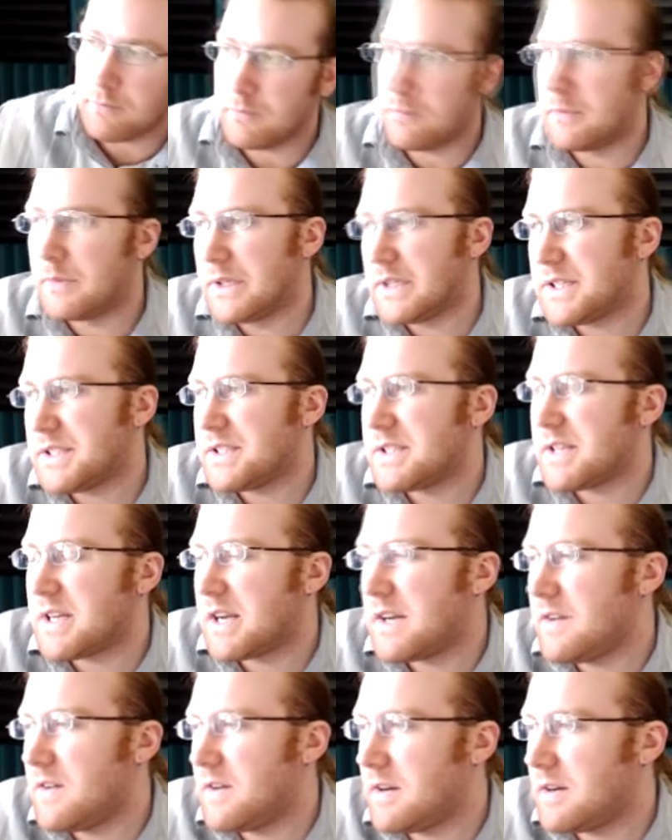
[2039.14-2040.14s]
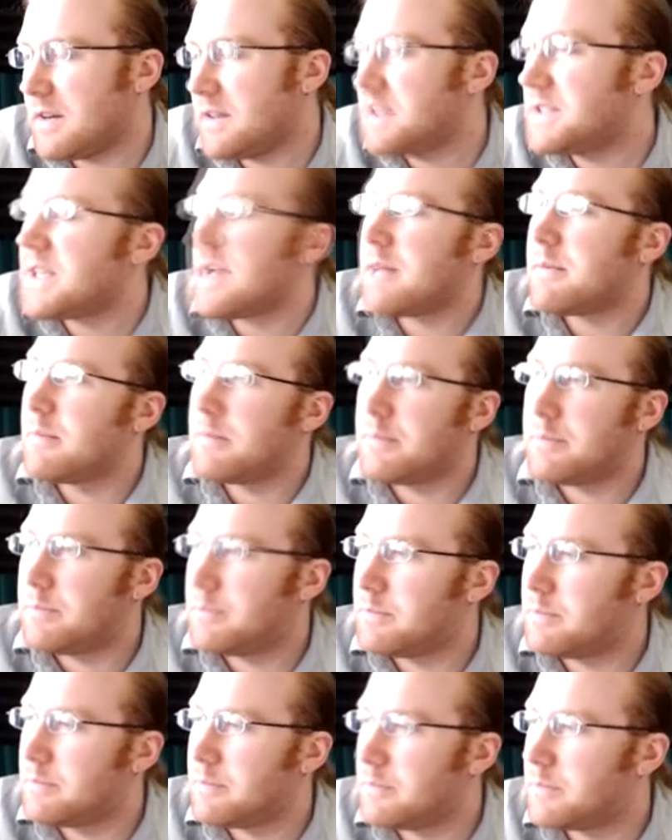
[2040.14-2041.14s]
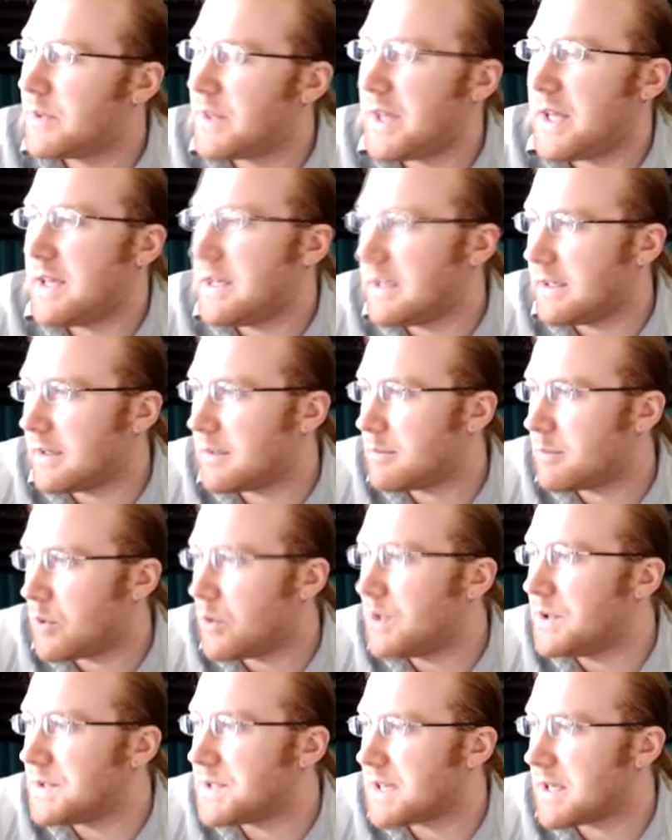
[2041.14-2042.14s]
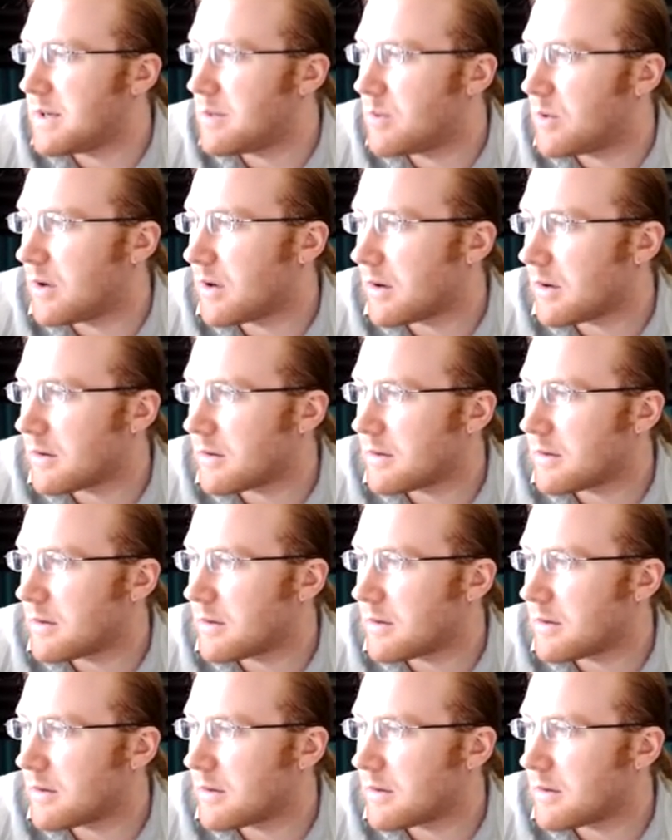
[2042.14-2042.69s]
Because he's not playing points anymore.